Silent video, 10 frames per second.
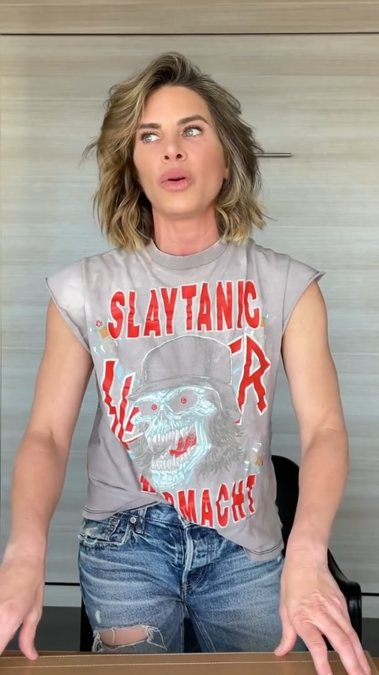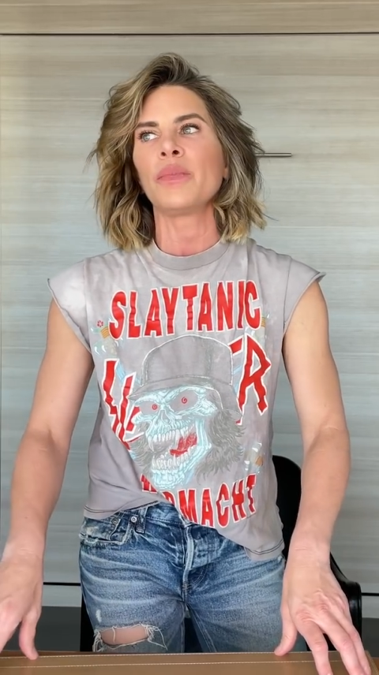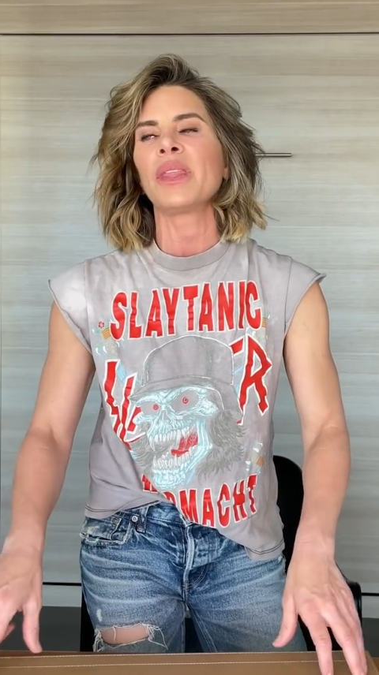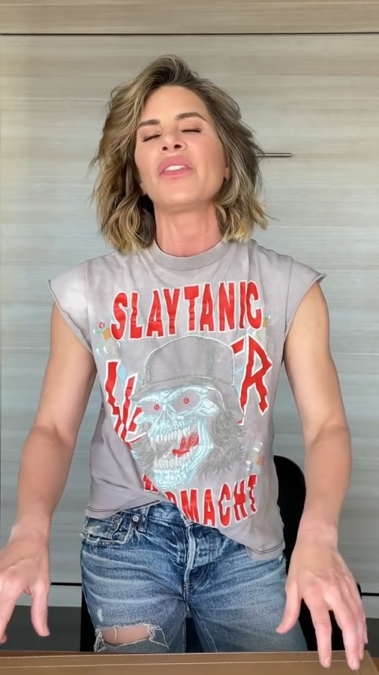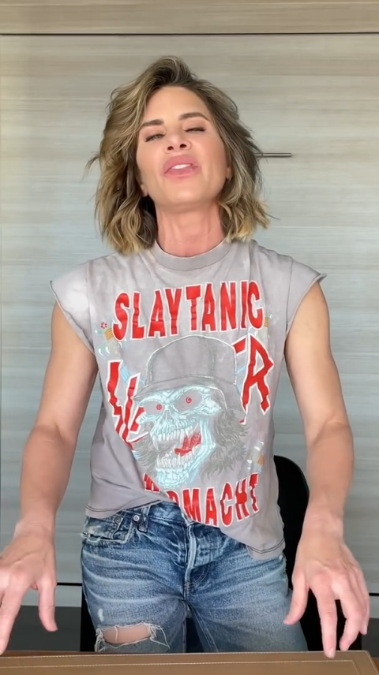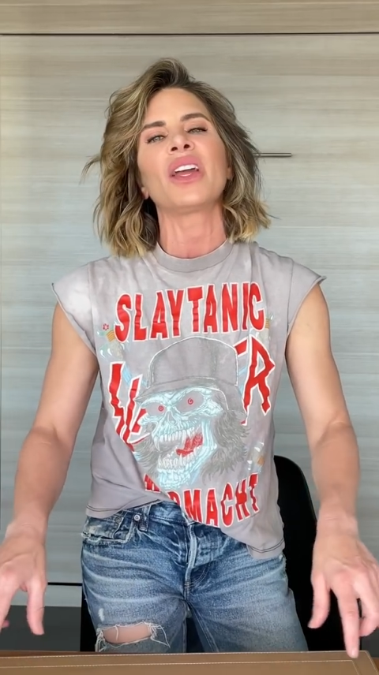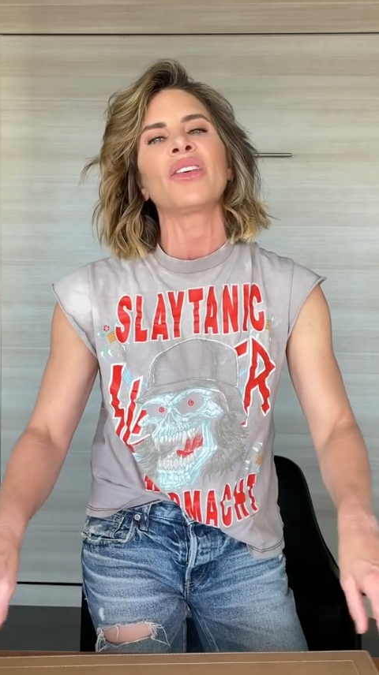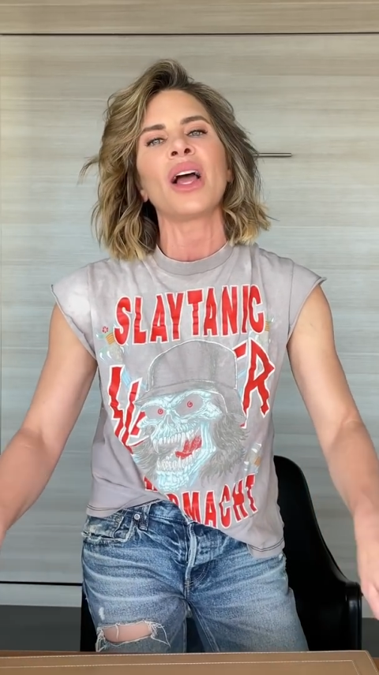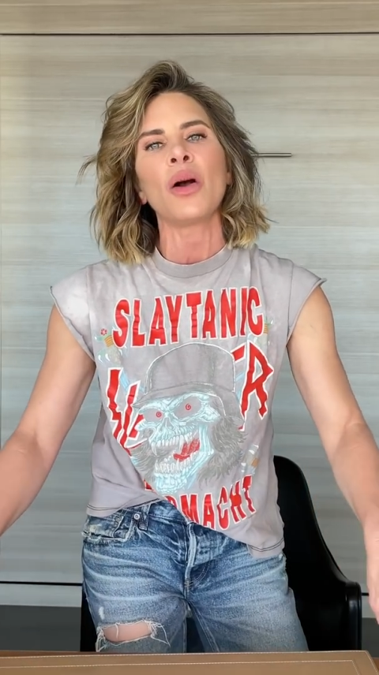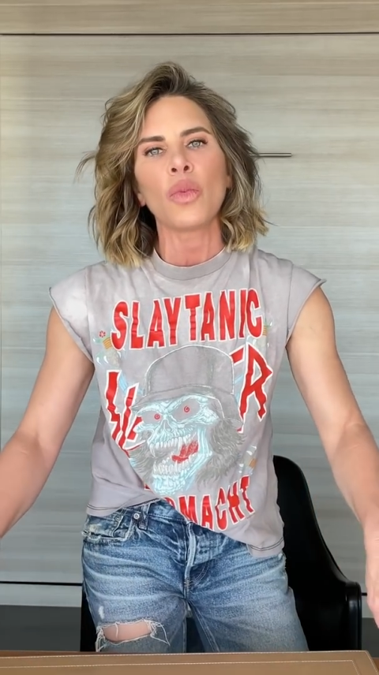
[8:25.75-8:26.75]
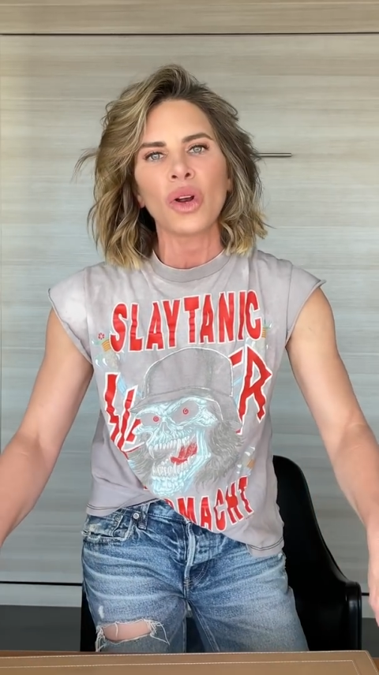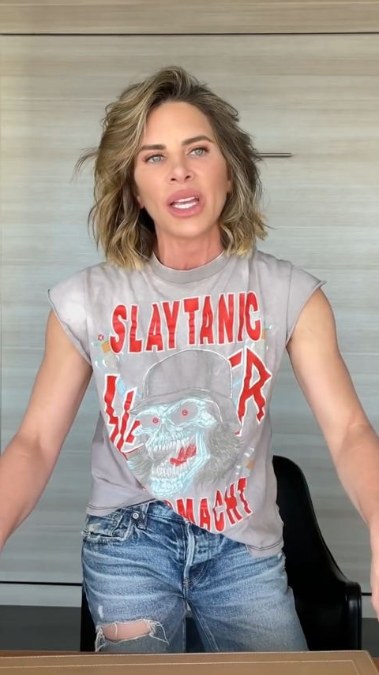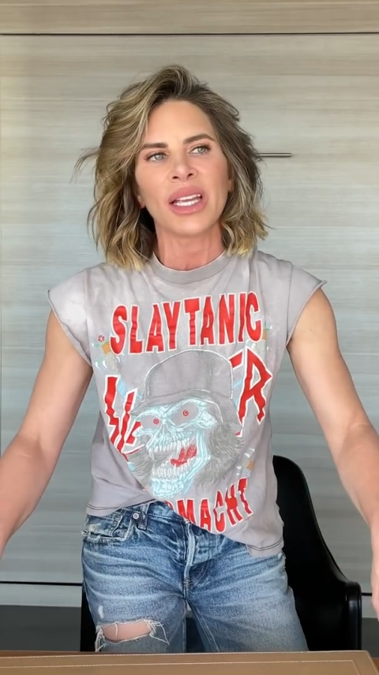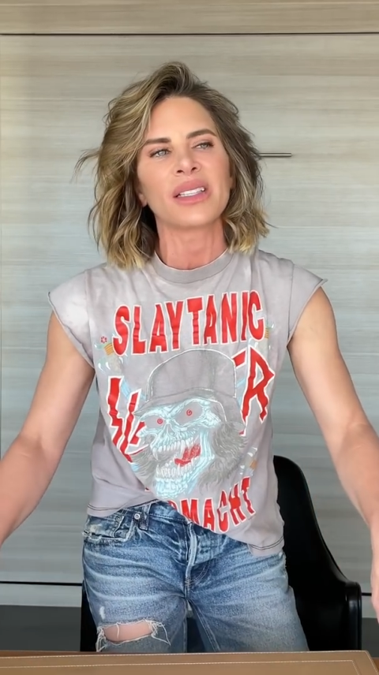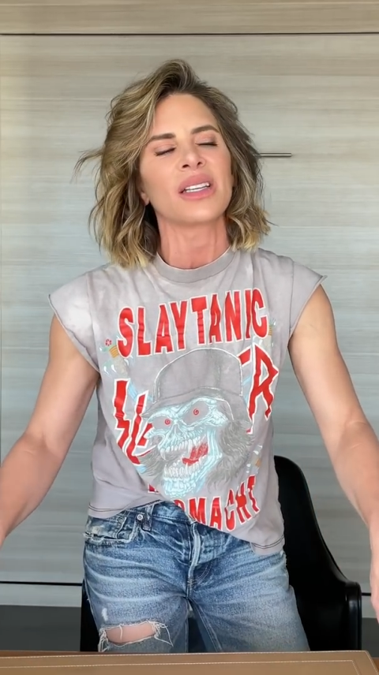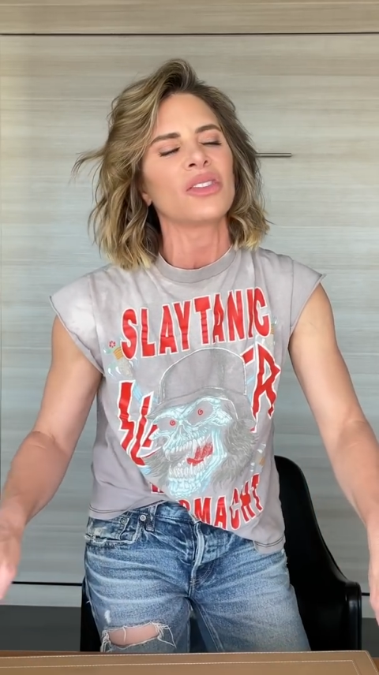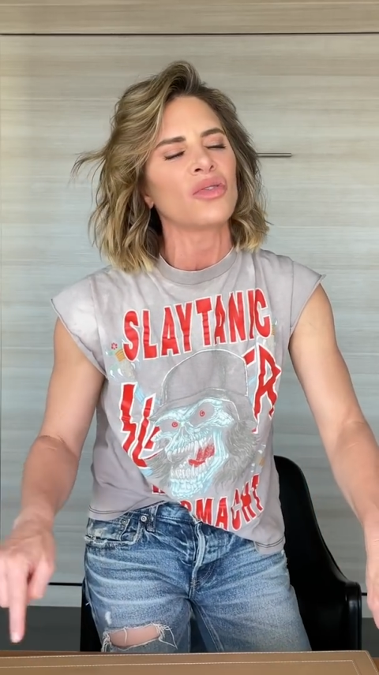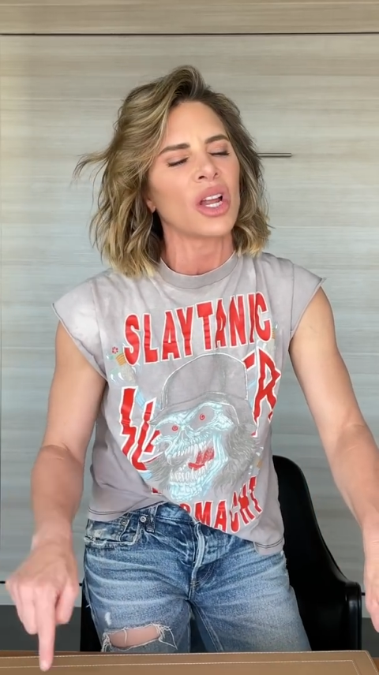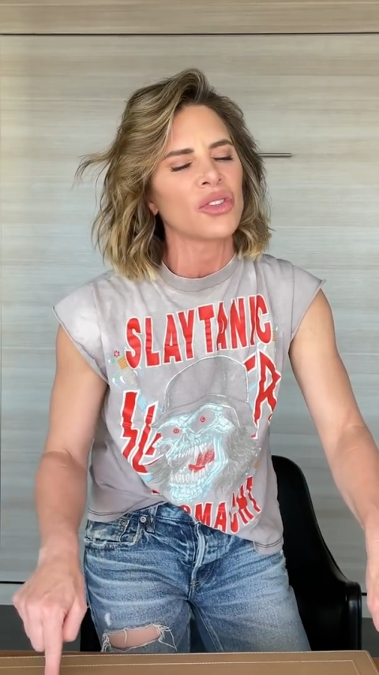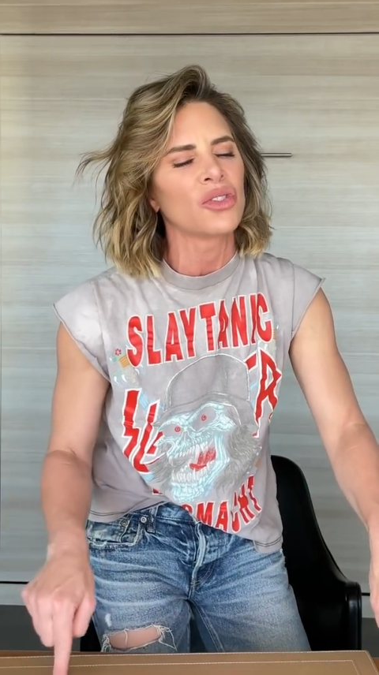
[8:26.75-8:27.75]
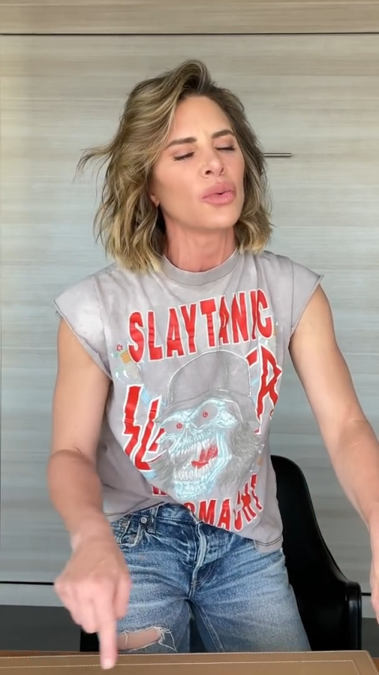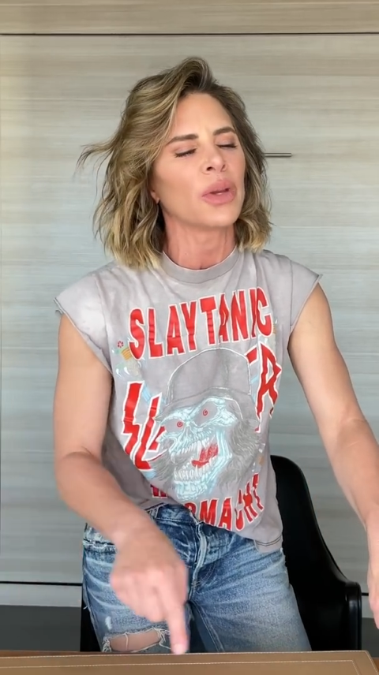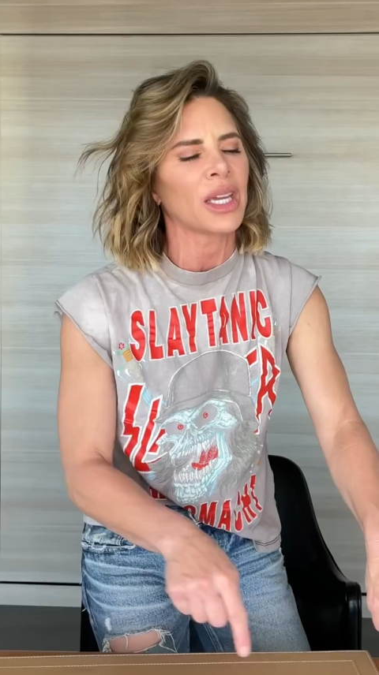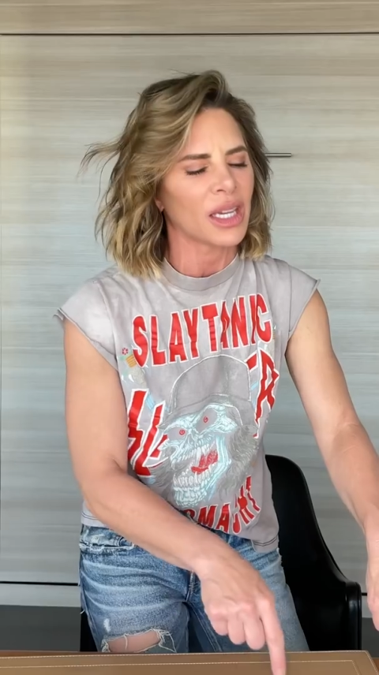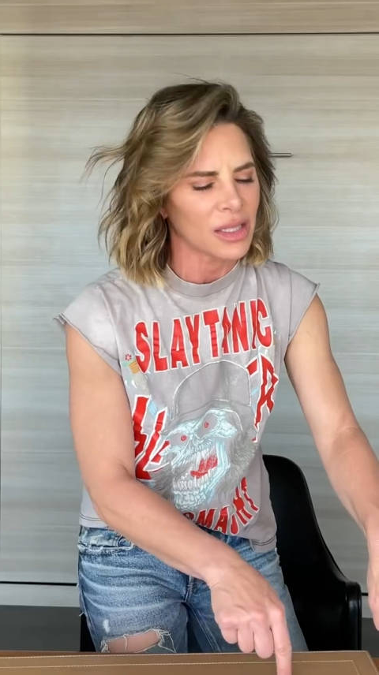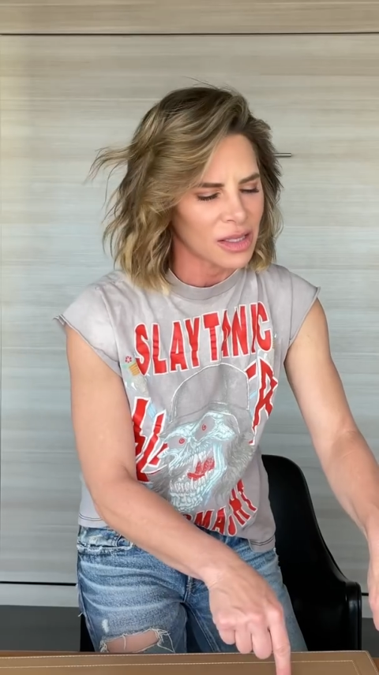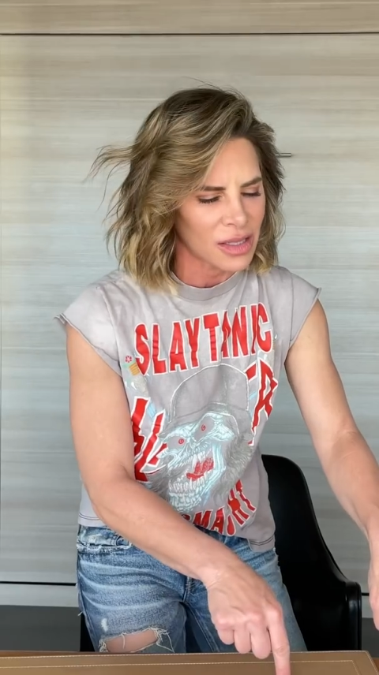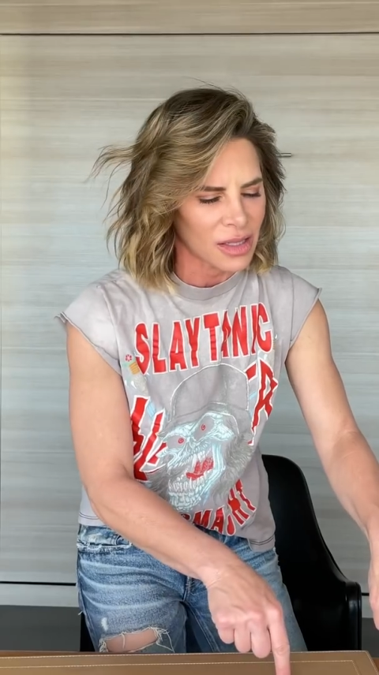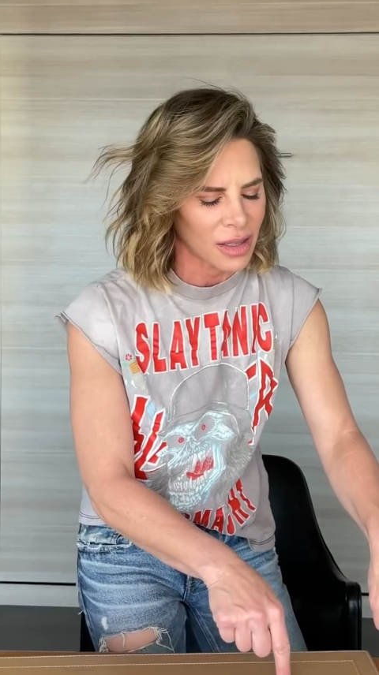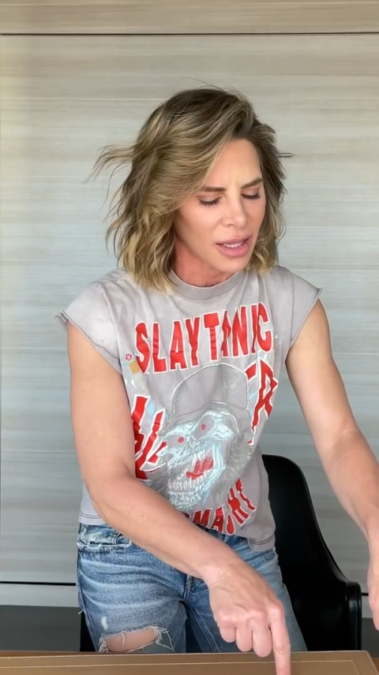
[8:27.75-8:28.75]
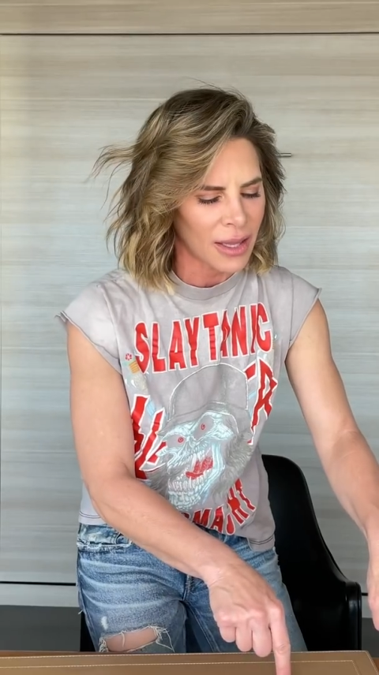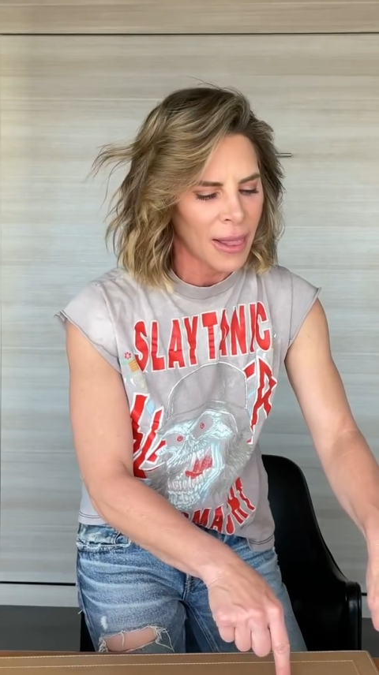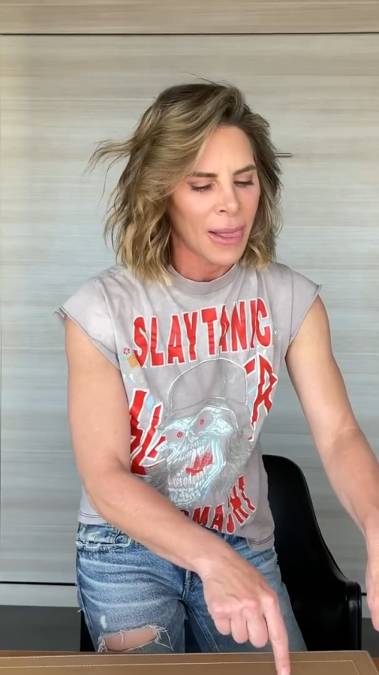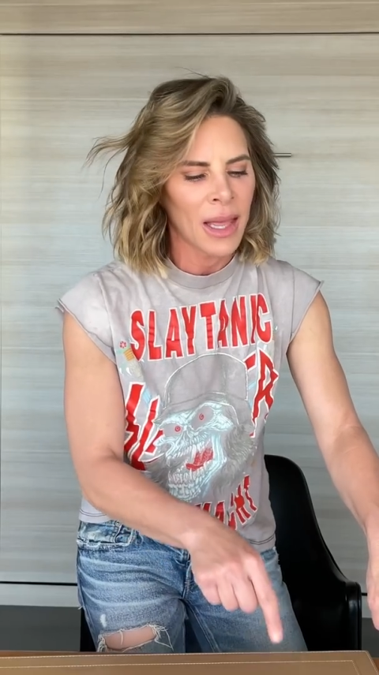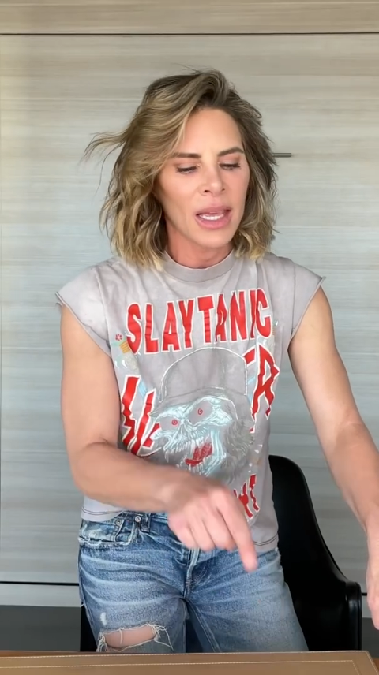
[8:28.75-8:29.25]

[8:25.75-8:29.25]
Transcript: Well, if they're not working, it's because you're not doing it consistently.